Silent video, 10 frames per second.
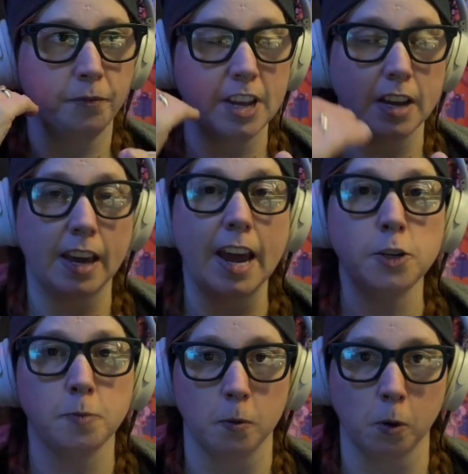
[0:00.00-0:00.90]

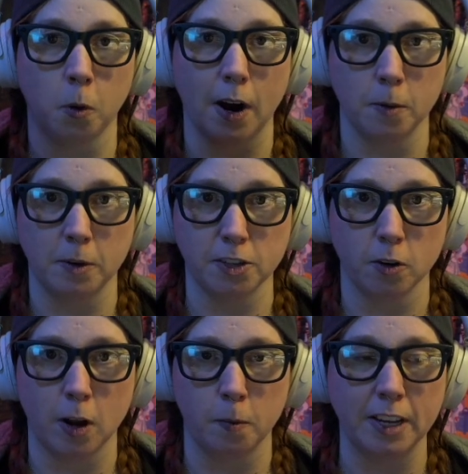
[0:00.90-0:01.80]
engagement requirements are
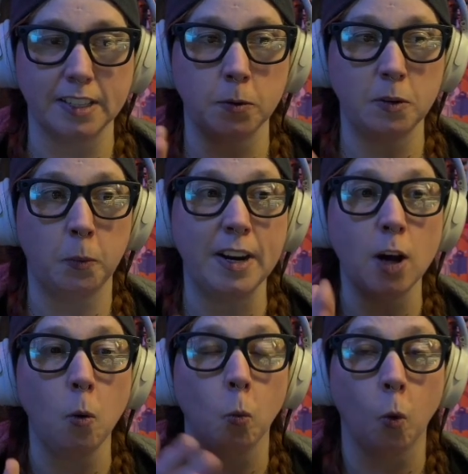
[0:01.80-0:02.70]
there, because we
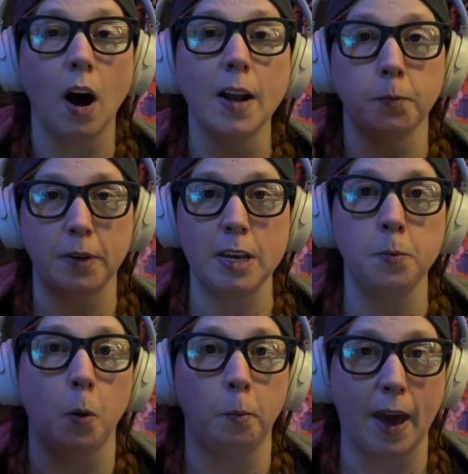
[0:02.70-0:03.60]
don't want
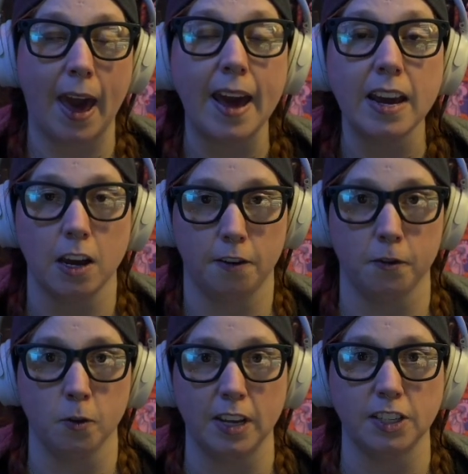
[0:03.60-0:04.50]
people paying
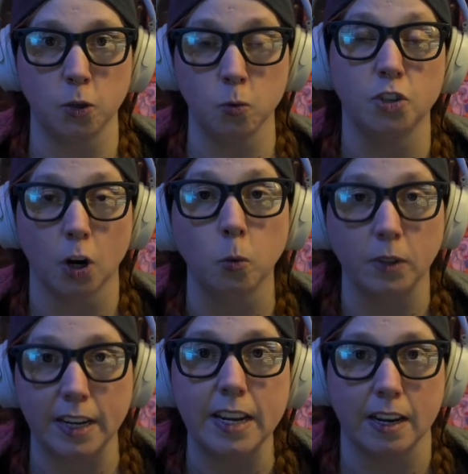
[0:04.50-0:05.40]
for this who don't
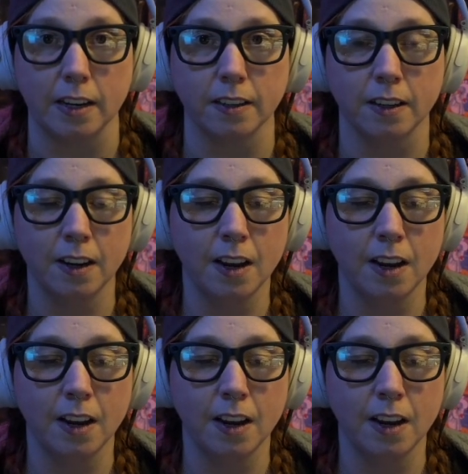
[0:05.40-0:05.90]
need it.